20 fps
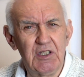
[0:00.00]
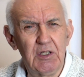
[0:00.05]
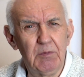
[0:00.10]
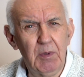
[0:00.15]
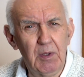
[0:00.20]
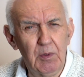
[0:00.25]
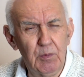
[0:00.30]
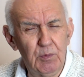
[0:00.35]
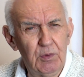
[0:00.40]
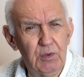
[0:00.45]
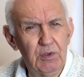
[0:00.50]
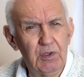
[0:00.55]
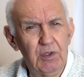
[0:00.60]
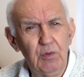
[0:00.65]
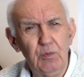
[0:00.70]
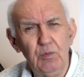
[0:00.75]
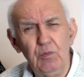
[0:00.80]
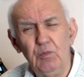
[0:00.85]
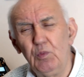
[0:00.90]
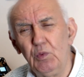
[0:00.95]
to be wood,
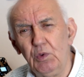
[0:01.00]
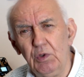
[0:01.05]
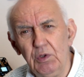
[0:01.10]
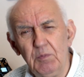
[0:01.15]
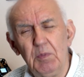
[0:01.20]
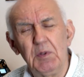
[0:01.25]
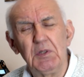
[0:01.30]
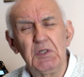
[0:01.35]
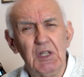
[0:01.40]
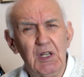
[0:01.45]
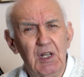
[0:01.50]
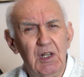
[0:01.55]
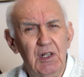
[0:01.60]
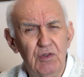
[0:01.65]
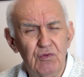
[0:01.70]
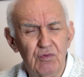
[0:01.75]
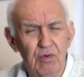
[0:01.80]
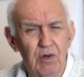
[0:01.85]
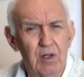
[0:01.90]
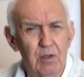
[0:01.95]
and wood, particularly
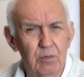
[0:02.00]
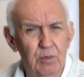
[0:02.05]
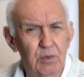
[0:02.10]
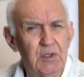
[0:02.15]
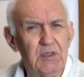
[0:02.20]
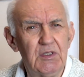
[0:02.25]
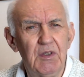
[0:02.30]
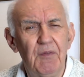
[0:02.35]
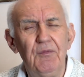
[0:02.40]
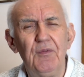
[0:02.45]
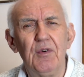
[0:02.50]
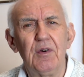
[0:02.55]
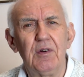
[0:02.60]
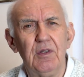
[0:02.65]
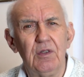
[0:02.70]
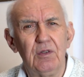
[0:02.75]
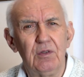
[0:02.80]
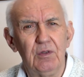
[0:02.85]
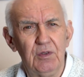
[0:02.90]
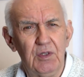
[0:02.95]
dry wood, is a
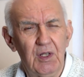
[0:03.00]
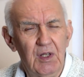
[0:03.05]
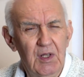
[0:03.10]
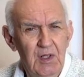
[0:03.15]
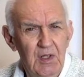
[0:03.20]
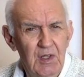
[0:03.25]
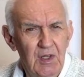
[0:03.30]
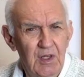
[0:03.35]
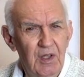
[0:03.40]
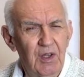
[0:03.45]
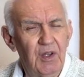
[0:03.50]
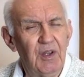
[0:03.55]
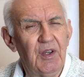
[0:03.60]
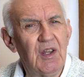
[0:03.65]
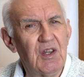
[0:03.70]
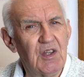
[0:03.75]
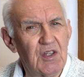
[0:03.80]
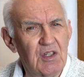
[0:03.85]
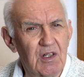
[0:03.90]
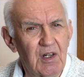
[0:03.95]
very good
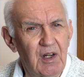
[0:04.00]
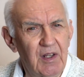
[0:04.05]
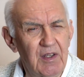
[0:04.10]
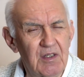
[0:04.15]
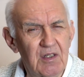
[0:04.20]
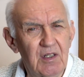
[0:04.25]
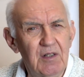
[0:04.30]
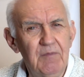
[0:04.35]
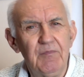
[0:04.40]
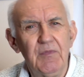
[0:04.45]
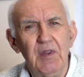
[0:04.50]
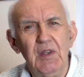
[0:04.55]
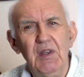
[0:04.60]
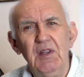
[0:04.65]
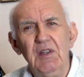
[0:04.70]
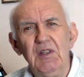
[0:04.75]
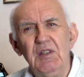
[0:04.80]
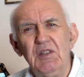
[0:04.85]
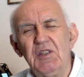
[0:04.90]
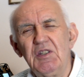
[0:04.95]
insulator.
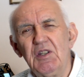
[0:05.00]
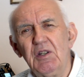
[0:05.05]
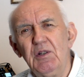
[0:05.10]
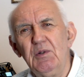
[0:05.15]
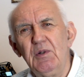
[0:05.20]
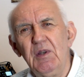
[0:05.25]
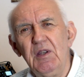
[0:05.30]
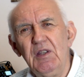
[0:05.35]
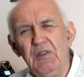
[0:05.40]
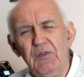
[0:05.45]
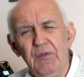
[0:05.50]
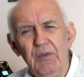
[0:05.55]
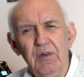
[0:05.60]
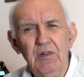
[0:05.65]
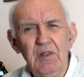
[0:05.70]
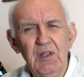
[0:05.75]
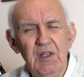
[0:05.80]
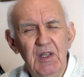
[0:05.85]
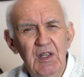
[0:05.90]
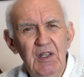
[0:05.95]
So it's
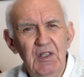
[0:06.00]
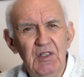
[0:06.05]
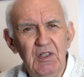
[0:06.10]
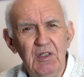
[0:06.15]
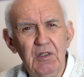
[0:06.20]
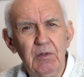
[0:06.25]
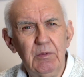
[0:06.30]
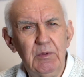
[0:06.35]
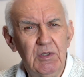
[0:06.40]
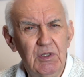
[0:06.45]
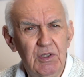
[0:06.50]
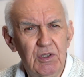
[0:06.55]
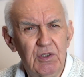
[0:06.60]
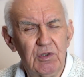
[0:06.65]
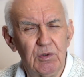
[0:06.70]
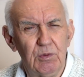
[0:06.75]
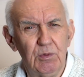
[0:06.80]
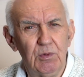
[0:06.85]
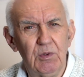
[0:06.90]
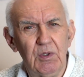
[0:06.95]
very easy to
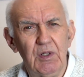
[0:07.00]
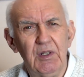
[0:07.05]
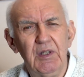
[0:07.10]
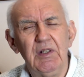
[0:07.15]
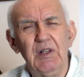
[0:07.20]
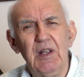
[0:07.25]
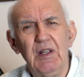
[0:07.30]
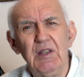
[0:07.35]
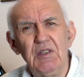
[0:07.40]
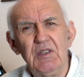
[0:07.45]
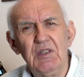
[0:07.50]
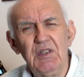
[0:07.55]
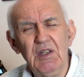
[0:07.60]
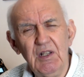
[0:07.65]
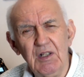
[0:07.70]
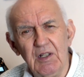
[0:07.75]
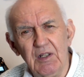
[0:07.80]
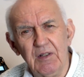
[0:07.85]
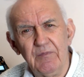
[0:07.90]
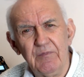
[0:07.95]
install an
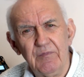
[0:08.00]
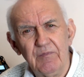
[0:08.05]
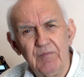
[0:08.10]
antenna.